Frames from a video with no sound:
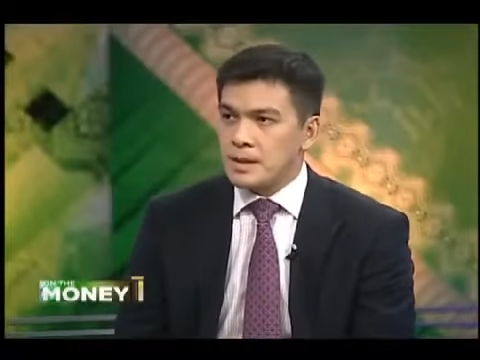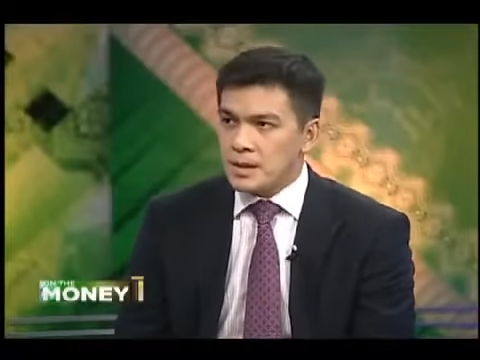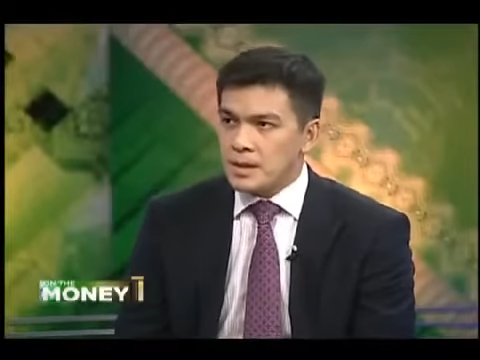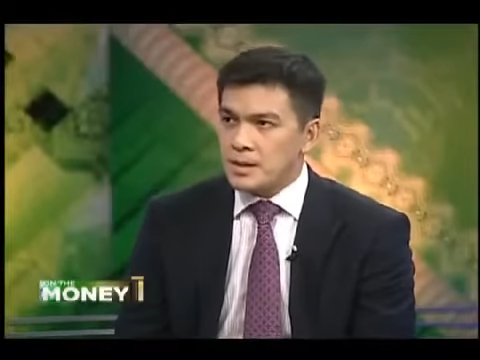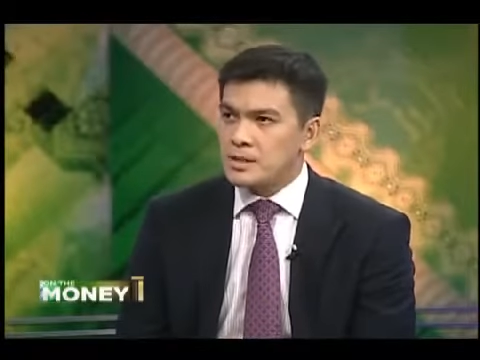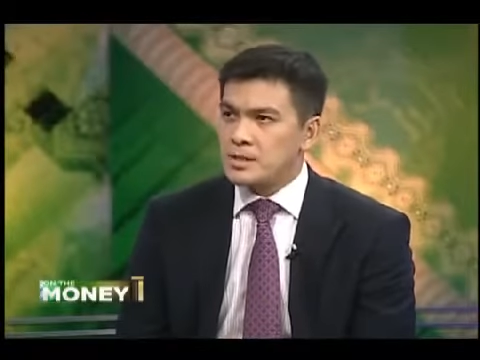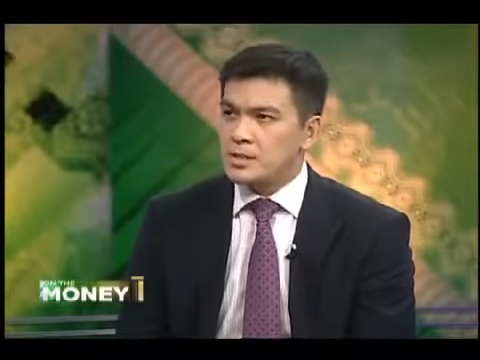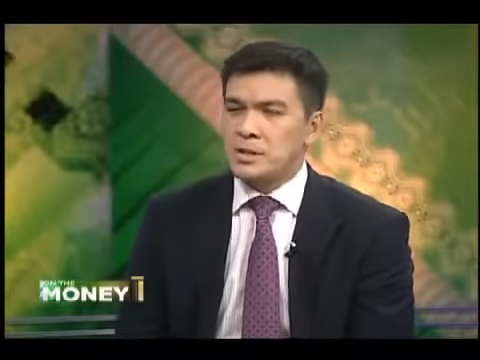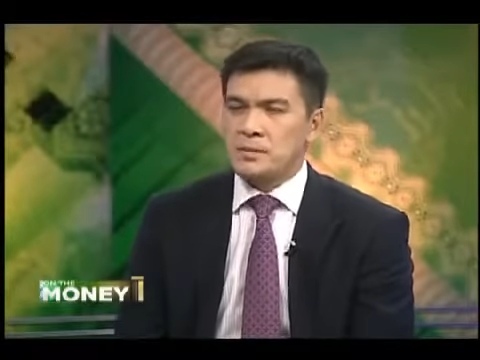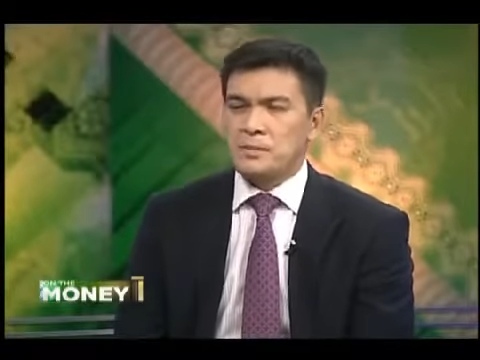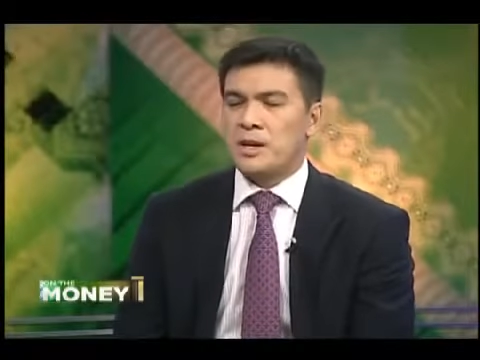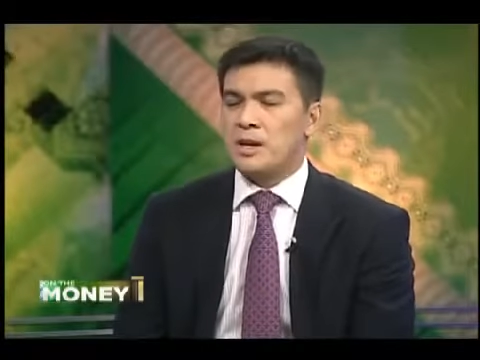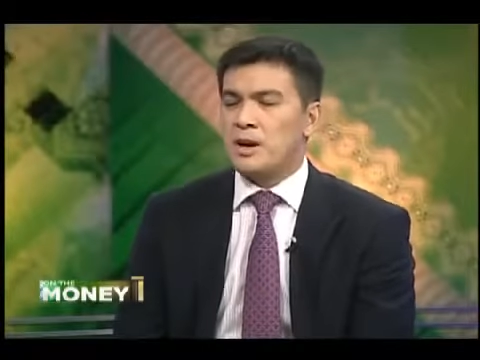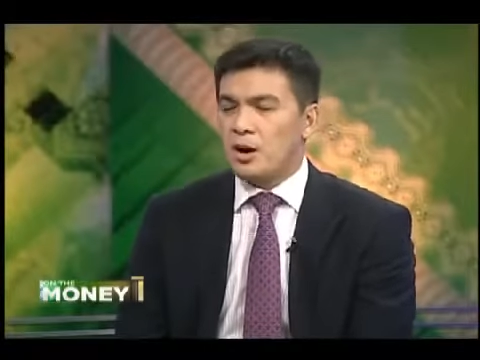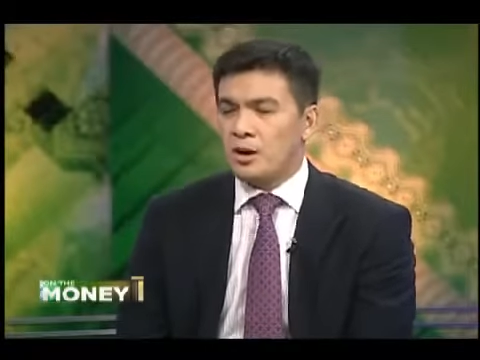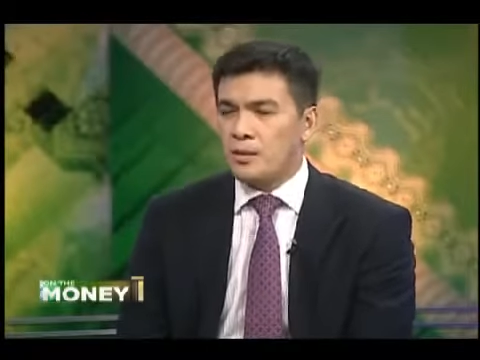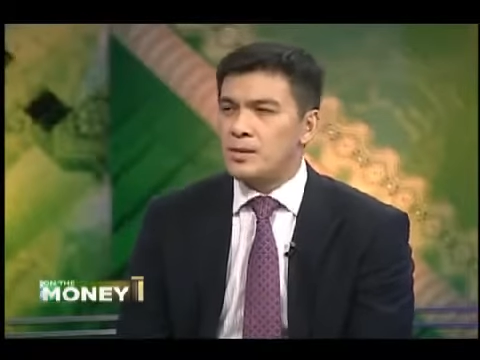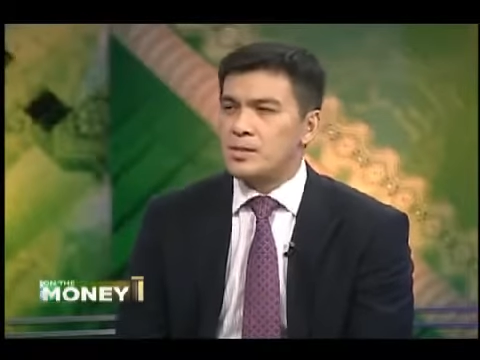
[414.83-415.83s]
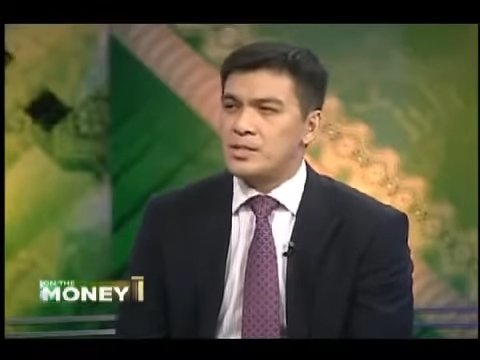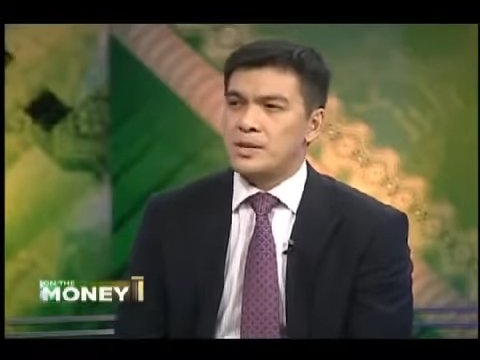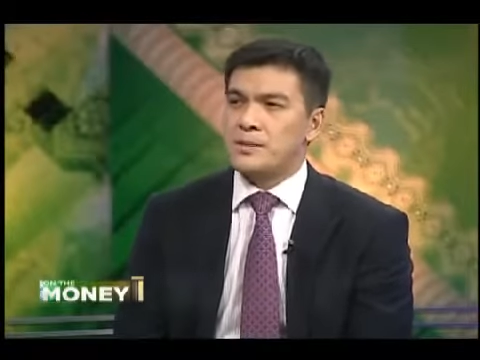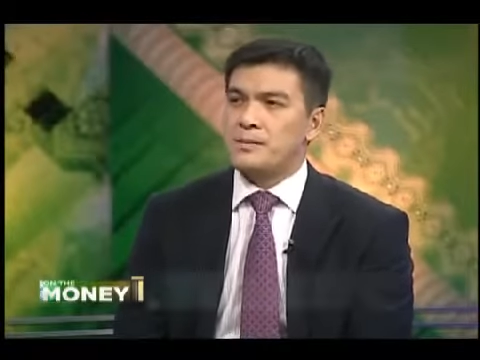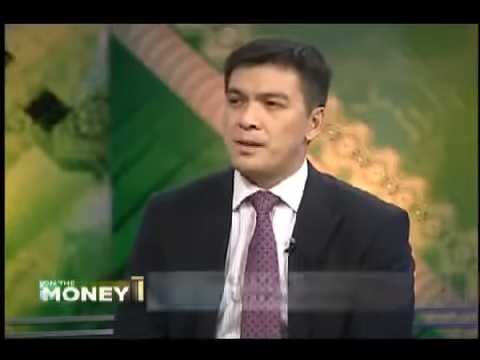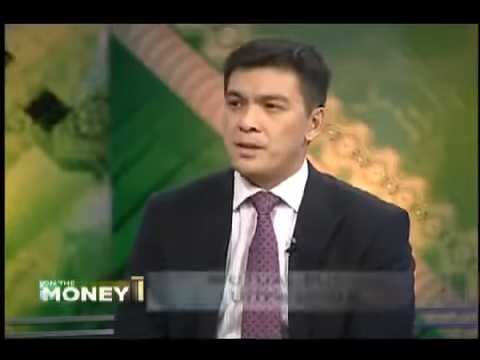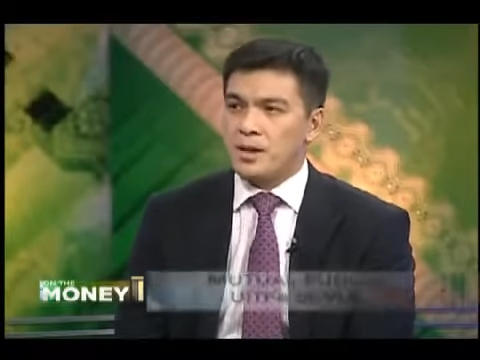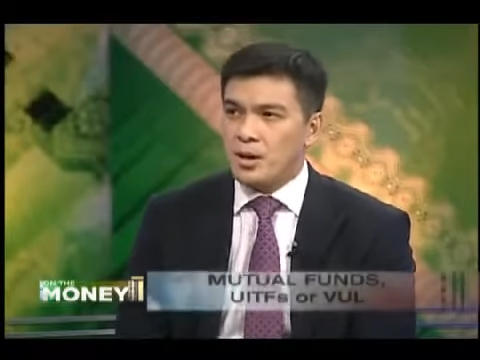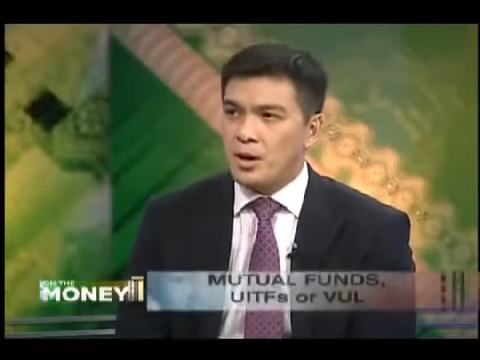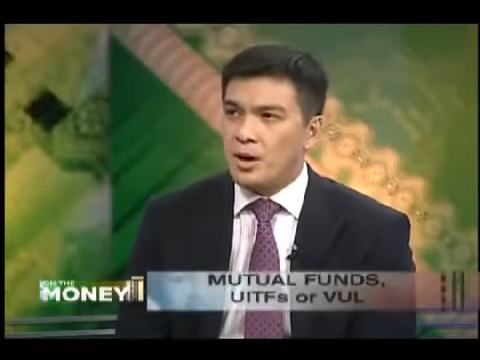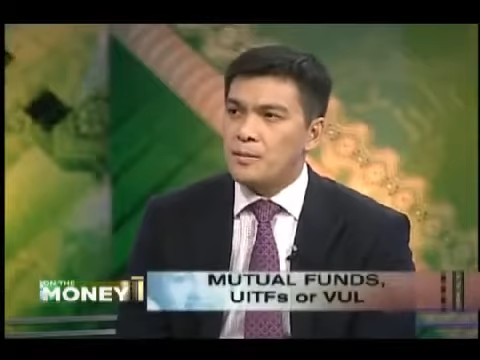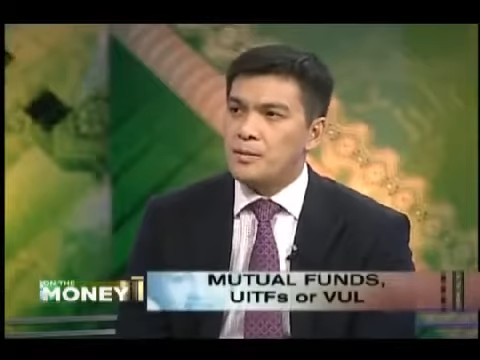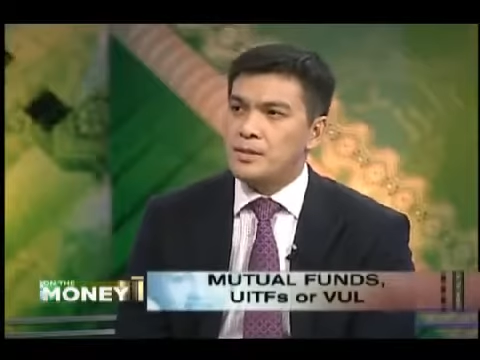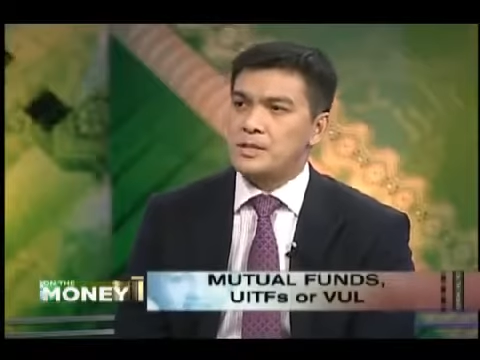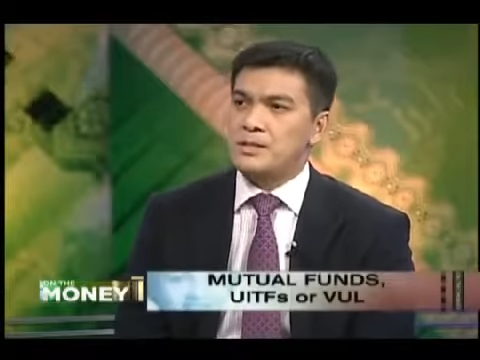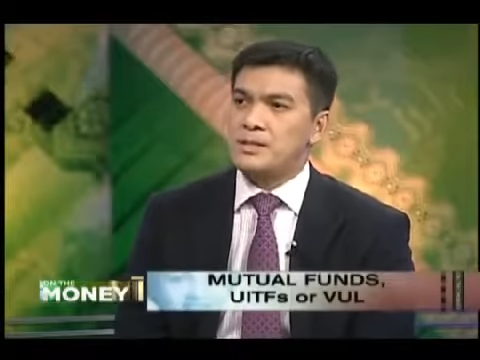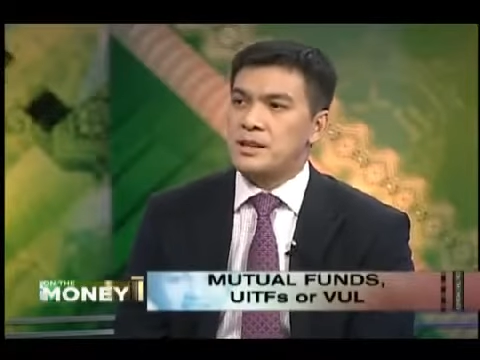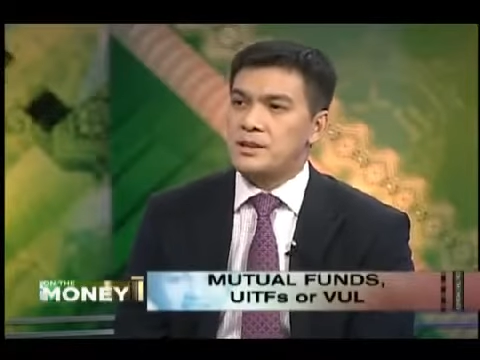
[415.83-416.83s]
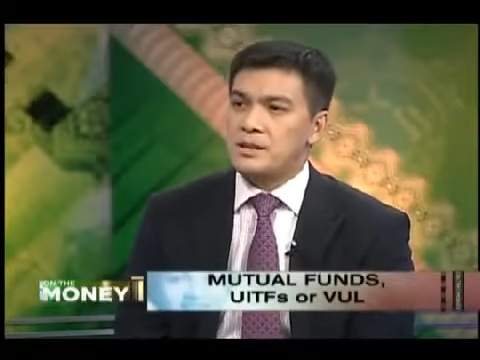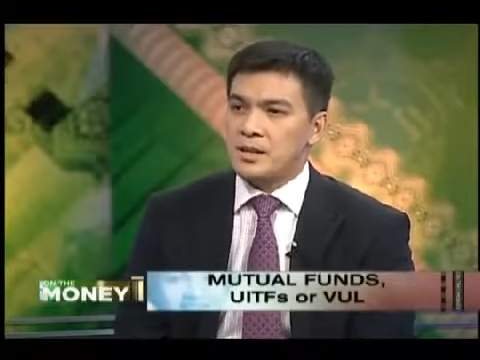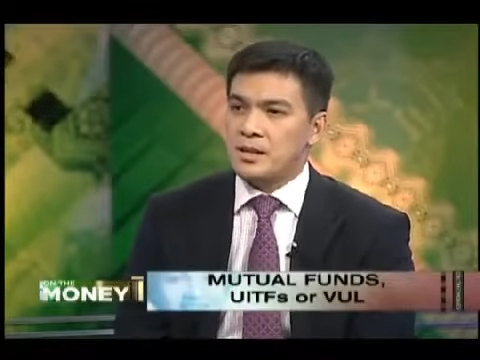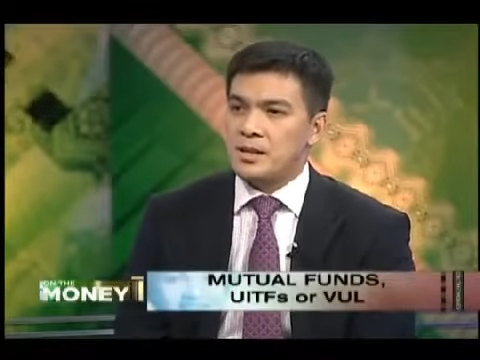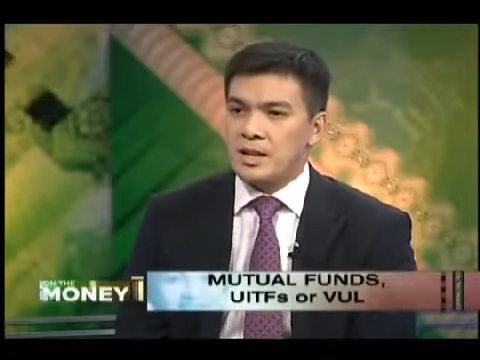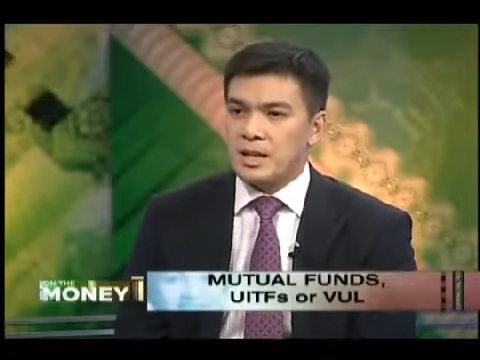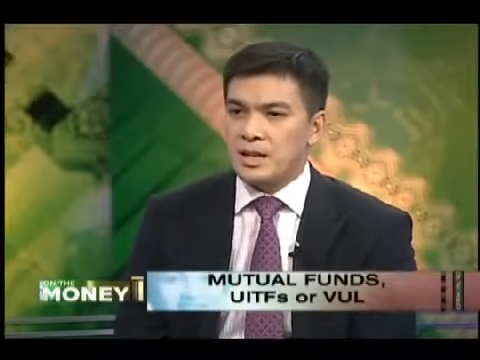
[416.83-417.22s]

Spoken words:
similar, almost identical.